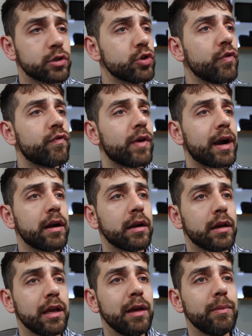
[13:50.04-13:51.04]
so
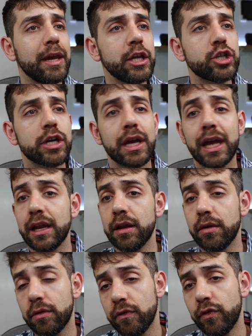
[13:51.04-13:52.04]
far, Immich
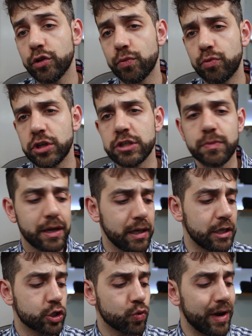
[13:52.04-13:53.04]
and PhotoPrism,
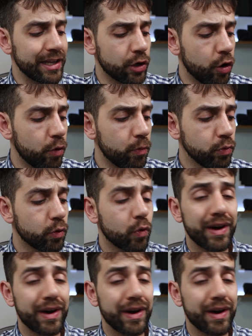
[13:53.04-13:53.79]
it's quite common,